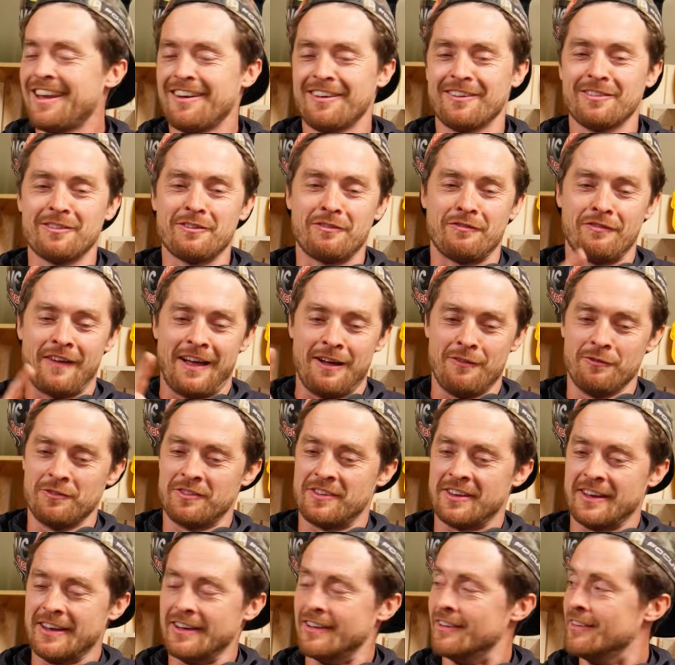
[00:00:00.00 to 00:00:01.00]
Yeah, like the
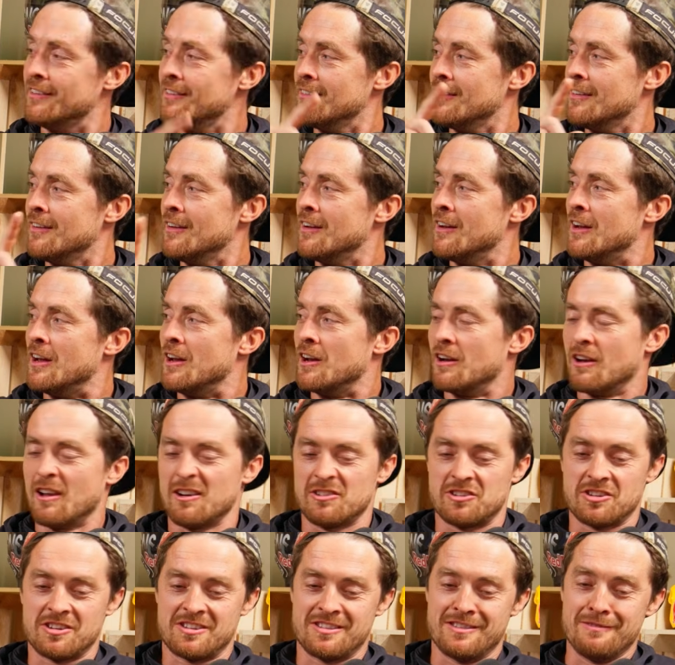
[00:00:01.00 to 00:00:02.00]
fountain.
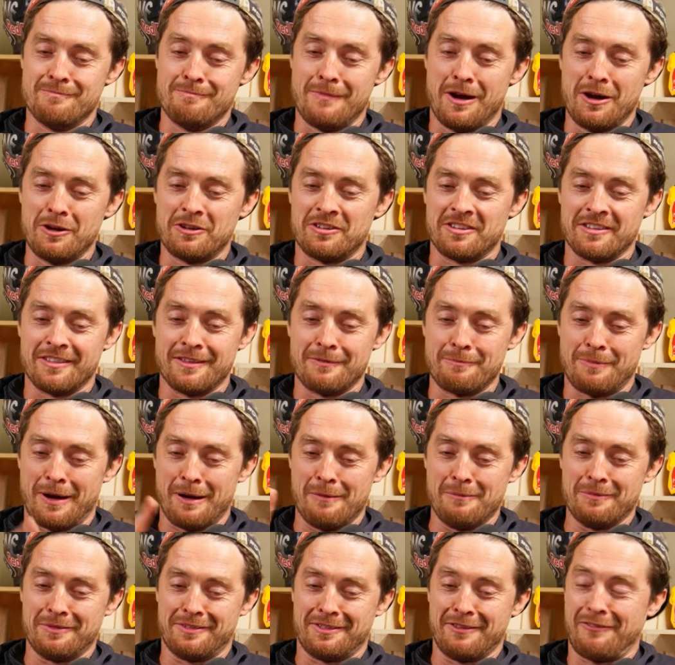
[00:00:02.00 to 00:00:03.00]
Like just the motor that
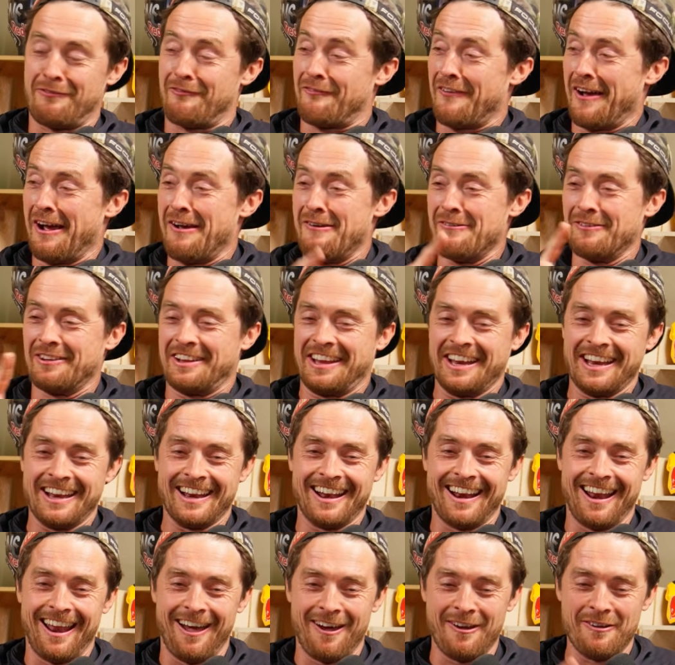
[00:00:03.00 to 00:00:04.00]
pumps the
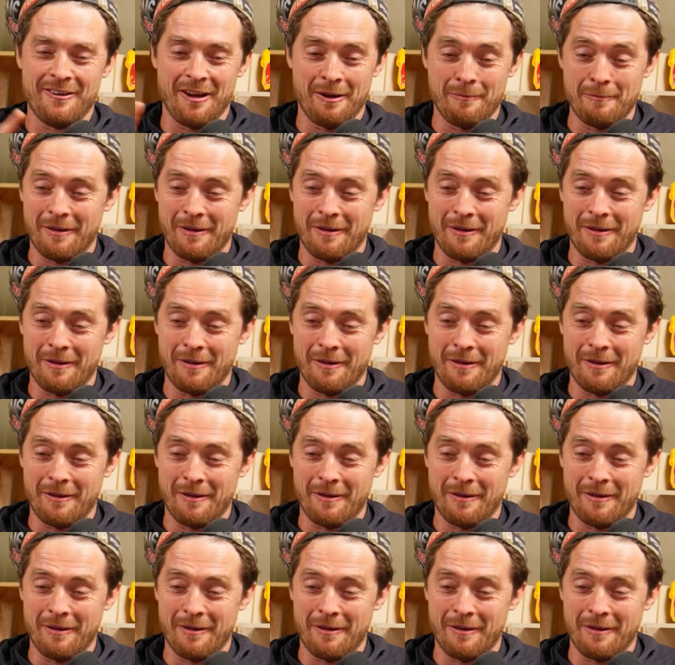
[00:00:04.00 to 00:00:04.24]
fountain alone.